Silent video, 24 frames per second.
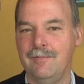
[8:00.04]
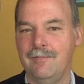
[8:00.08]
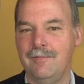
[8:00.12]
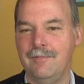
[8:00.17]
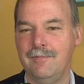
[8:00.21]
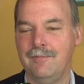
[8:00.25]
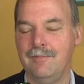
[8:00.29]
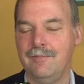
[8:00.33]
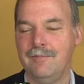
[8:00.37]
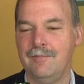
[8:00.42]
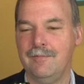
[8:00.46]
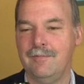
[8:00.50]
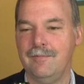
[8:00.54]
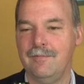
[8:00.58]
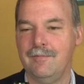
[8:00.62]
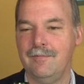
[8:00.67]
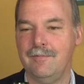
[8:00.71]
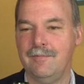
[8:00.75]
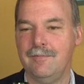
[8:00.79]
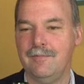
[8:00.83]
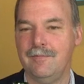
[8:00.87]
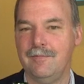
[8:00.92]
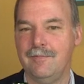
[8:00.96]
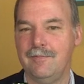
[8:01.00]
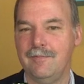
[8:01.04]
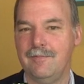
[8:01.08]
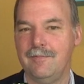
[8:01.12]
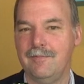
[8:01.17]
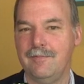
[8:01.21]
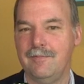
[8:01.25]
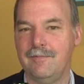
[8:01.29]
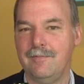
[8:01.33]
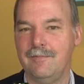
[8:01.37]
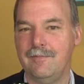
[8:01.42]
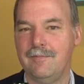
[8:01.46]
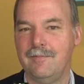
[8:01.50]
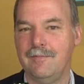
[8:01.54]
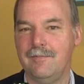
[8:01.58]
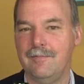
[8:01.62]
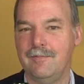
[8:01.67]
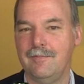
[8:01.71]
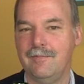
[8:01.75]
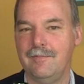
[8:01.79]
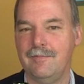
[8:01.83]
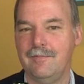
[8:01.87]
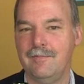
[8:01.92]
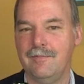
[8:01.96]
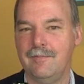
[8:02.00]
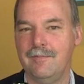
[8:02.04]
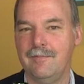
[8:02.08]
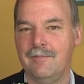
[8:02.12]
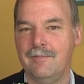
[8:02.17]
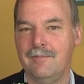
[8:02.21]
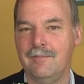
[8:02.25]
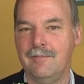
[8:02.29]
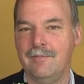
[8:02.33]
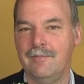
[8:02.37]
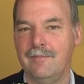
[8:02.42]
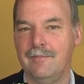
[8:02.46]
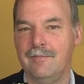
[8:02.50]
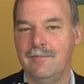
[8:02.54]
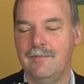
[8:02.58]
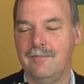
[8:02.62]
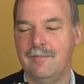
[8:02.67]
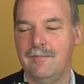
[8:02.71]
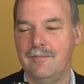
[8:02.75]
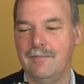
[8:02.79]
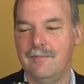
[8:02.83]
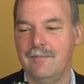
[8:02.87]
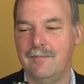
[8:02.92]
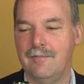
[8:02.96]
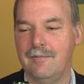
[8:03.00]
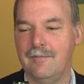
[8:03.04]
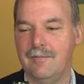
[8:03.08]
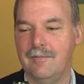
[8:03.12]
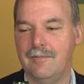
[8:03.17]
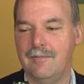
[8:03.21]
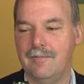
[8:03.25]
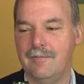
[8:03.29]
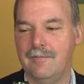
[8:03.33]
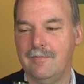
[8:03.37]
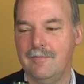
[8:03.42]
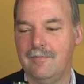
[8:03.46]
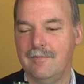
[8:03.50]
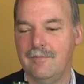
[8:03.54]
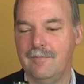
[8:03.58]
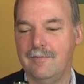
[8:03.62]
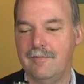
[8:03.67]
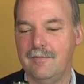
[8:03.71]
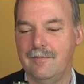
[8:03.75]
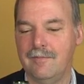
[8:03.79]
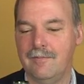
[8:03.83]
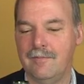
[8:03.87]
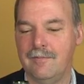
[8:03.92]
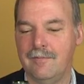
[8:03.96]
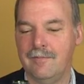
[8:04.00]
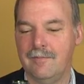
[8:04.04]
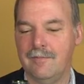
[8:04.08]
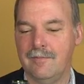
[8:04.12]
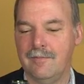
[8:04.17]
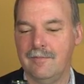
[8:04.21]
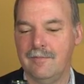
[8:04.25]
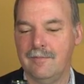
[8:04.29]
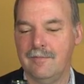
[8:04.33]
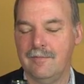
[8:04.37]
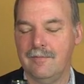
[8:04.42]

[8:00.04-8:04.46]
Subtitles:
(silent)